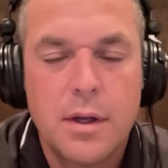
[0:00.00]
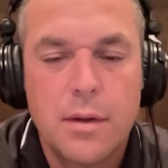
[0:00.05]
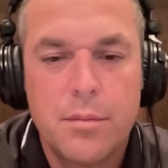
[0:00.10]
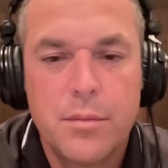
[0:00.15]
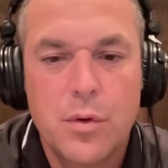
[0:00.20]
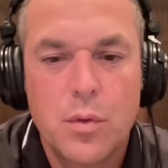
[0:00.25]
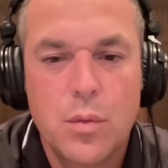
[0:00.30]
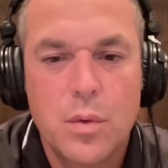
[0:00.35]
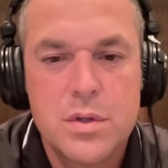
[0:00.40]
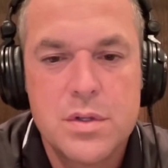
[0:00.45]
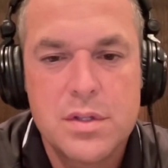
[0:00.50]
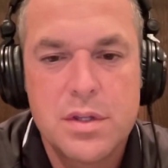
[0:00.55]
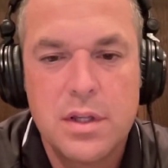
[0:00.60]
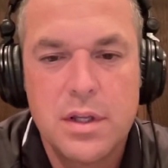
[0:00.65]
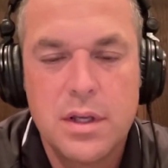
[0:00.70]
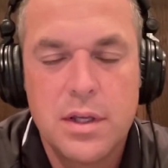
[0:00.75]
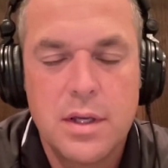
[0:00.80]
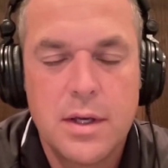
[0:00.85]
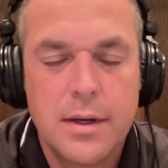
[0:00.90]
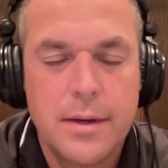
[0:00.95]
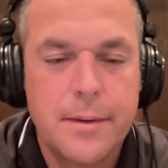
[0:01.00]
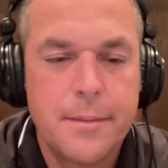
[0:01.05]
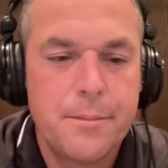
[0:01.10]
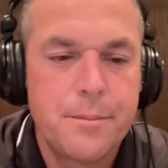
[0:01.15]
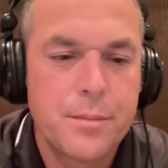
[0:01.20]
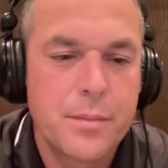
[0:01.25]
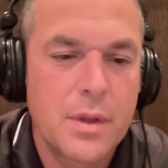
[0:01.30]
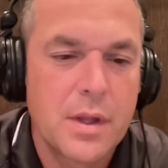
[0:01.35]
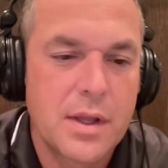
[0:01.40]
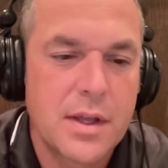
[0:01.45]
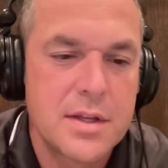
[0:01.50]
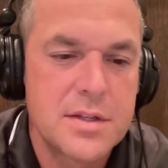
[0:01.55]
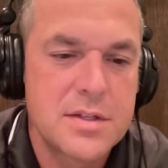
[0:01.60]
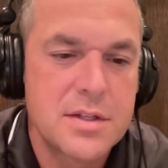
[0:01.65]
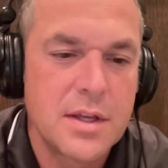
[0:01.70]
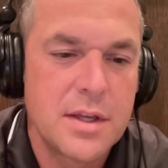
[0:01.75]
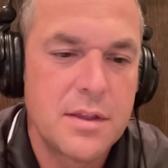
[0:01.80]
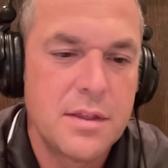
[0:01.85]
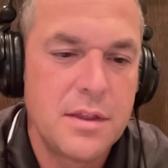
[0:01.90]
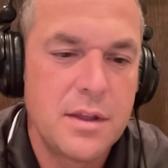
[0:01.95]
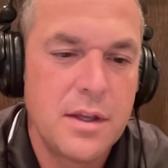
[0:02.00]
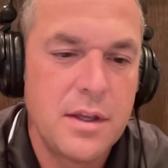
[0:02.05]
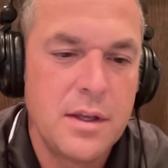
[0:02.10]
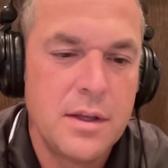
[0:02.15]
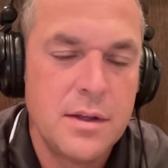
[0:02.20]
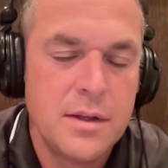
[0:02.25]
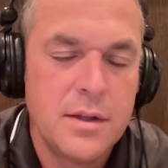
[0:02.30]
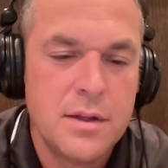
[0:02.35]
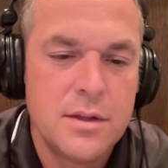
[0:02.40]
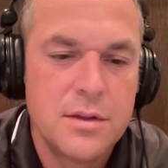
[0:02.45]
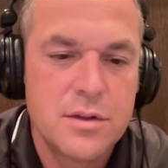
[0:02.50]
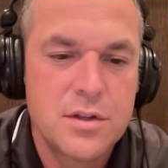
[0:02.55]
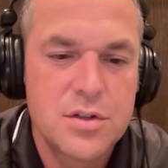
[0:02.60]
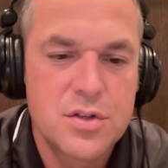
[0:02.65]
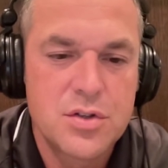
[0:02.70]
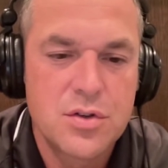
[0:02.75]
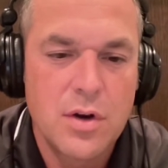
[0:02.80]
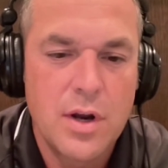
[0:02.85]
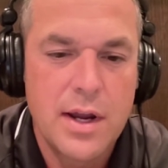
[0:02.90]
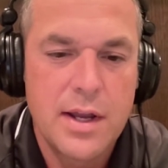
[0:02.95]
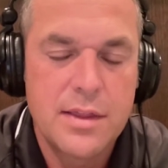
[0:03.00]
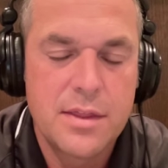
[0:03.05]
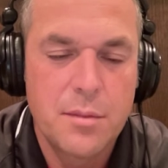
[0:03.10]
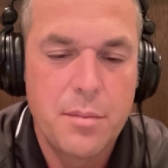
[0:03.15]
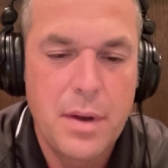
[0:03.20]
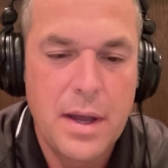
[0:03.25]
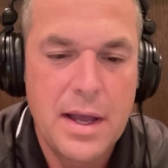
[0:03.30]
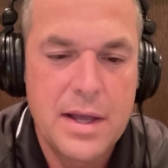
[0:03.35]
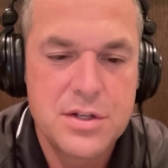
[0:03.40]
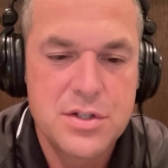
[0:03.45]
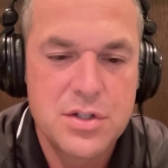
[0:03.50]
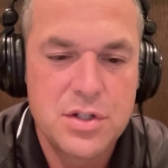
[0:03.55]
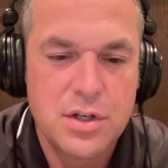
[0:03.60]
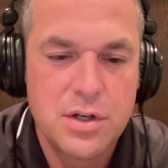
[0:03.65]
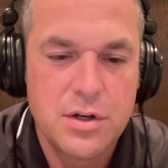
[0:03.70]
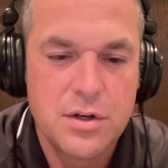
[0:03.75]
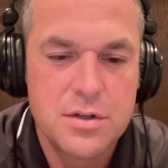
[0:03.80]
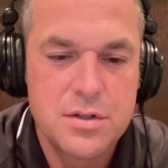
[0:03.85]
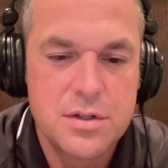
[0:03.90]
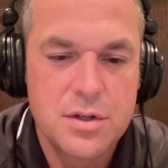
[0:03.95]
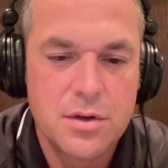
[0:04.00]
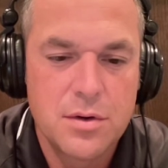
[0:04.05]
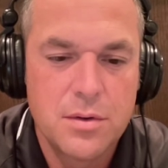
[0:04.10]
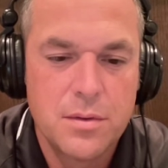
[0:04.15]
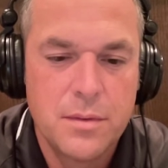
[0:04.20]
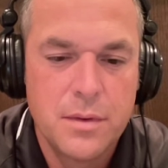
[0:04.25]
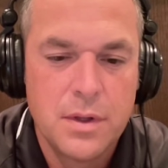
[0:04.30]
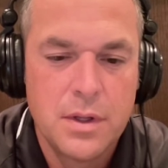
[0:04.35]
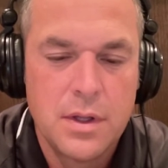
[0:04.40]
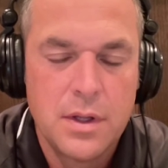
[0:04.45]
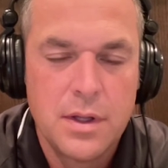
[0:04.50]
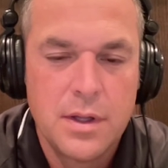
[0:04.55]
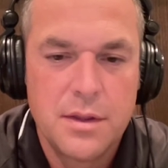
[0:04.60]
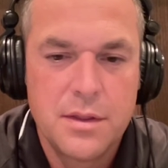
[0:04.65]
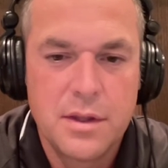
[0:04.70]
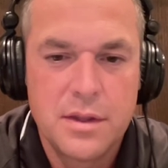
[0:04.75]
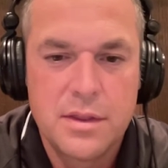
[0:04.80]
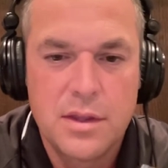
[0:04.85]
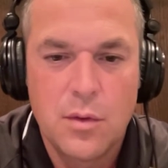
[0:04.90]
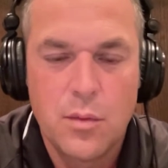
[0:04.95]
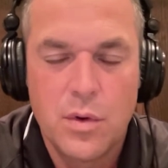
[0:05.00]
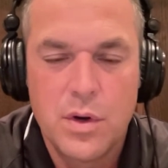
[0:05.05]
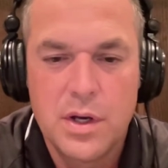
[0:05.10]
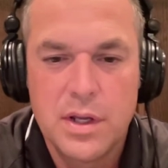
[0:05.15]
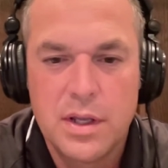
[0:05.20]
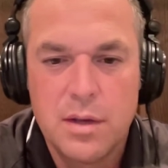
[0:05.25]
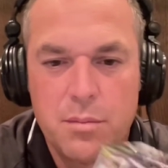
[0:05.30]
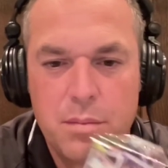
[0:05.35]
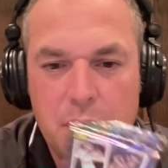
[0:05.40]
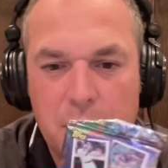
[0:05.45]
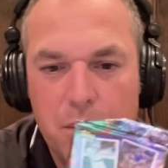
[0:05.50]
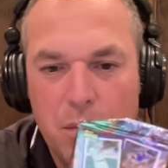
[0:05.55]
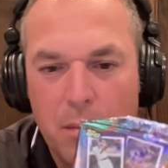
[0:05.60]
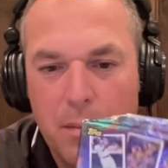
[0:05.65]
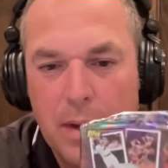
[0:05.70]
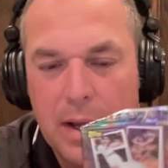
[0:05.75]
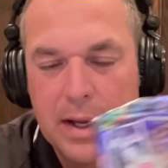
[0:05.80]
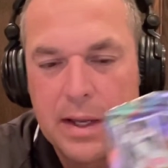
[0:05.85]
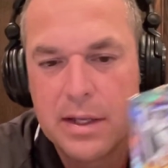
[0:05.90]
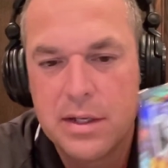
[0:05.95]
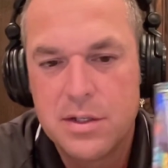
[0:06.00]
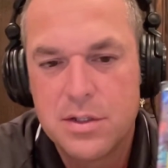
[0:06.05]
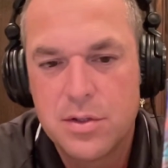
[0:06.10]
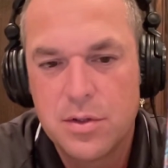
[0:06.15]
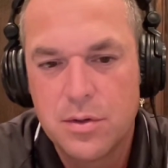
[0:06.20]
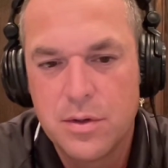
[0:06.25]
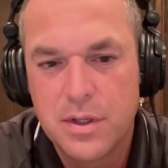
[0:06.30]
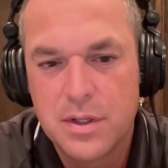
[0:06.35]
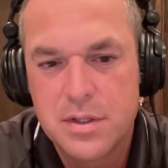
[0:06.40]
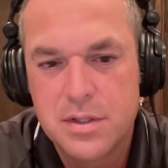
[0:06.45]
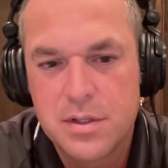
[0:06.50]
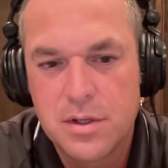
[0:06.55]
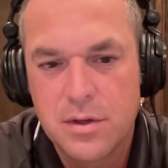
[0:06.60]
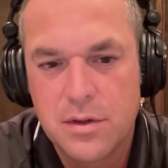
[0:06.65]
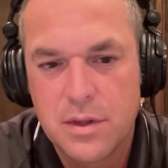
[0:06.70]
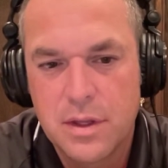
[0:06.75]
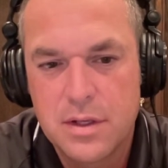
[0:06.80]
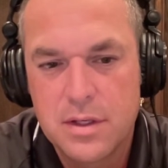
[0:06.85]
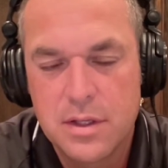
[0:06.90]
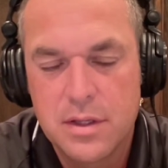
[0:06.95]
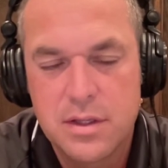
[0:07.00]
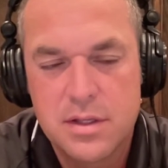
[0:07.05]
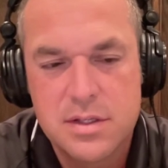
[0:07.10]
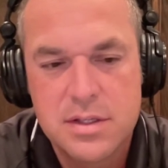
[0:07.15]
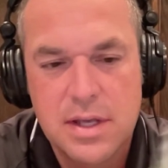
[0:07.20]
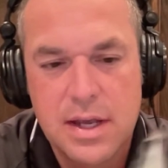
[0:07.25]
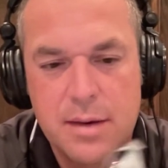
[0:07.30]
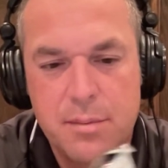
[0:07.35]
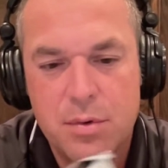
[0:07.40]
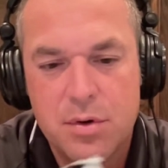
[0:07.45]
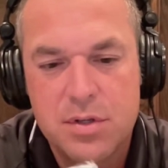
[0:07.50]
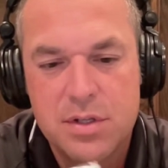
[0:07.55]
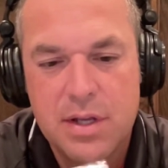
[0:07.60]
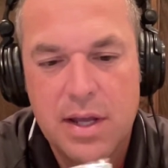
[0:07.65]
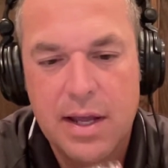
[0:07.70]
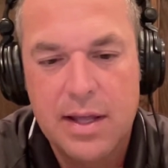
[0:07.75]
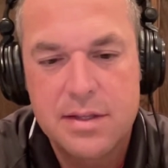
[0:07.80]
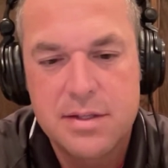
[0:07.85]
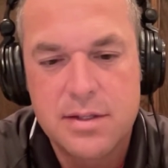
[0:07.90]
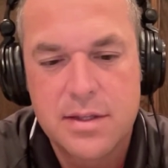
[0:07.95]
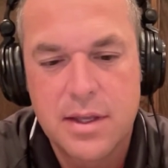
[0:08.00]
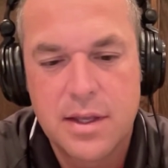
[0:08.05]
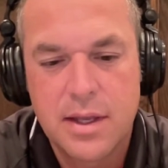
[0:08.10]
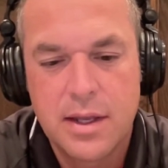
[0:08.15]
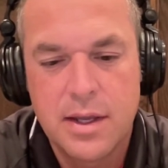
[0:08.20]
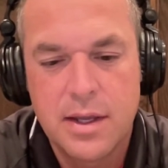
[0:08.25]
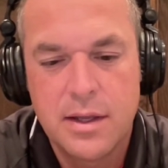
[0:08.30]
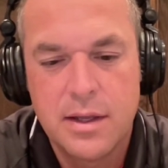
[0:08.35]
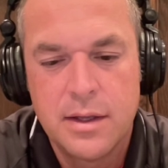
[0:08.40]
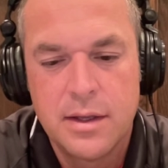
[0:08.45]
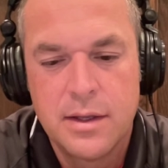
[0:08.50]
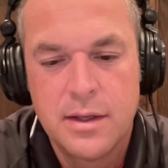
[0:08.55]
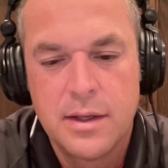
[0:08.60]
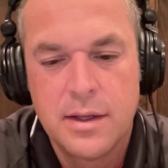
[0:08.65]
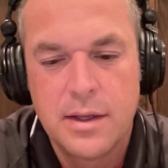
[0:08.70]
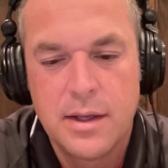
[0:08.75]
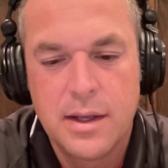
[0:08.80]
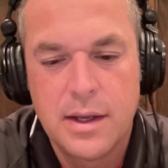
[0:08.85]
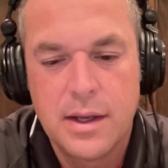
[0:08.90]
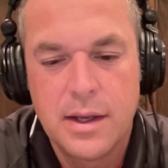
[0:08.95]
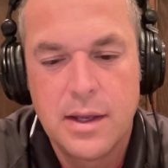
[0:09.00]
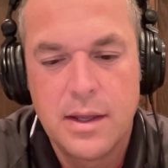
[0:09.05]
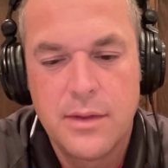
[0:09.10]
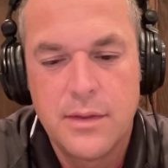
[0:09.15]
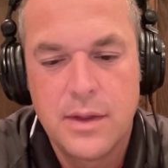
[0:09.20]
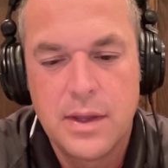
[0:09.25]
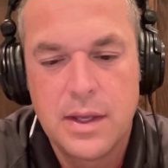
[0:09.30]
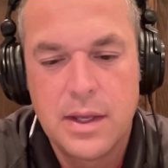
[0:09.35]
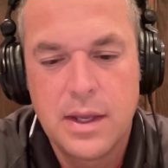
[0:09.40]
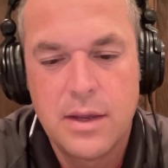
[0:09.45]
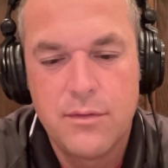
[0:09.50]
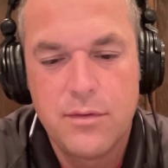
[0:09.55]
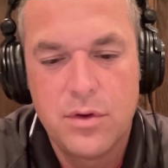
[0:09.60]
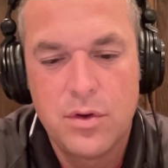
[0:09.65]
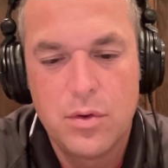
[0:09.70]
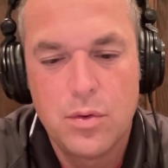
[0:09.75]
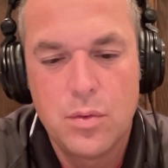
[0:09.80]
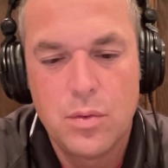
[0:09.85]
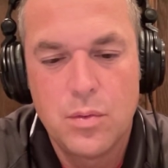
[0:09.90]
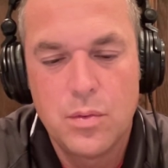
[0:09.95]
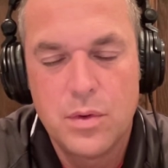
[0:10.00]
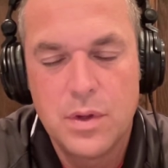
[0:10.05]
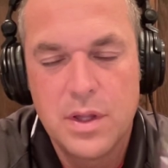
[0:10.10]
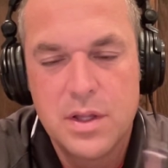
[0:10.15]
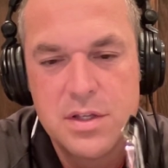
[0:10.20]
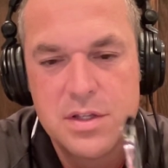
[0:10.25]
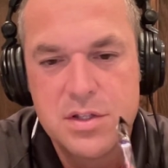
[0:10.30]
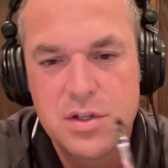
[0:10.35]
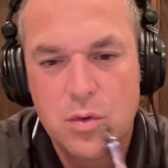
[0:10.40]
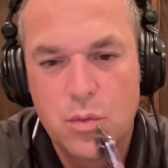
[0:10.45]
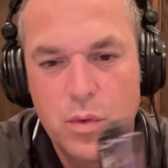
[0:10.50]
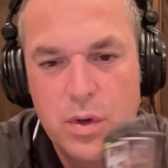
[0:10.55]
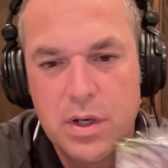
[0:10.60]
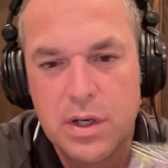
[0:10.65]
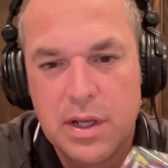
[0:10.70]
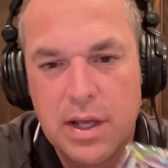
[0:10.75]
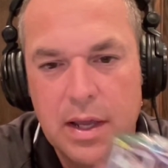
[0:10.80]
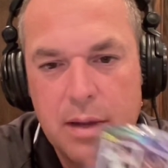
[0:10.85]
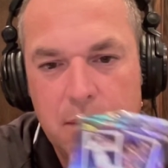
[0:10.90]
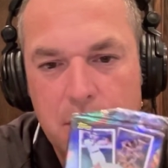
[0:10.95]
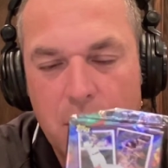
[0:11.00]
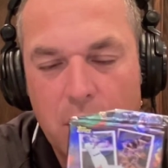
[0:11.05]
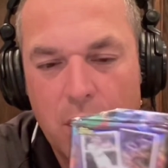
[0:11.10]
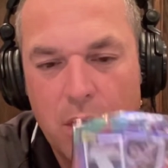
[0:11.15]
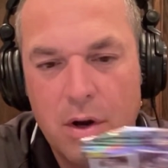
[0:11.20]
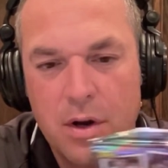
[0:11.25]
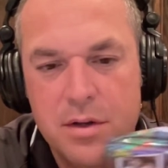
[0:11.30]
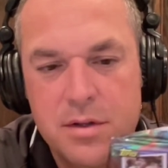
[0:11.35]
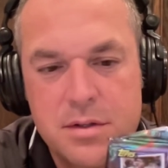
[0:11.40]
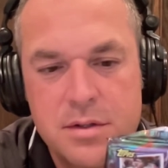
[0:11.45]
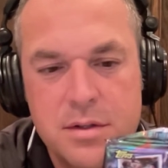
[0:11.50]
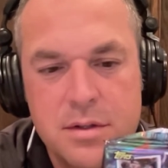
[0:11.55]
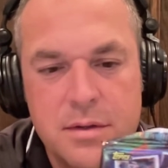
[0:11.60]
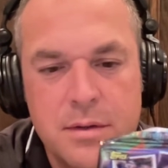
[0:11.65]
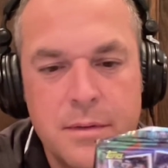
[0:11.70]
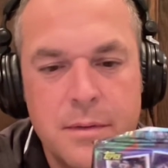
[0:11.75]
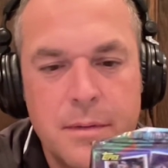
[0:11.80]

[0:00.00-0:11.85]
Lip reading: There was the, like I said, the strike the past year, so I think they wanted to get people back into it. So they did the cyber stats thing, and they gave you instant win game cards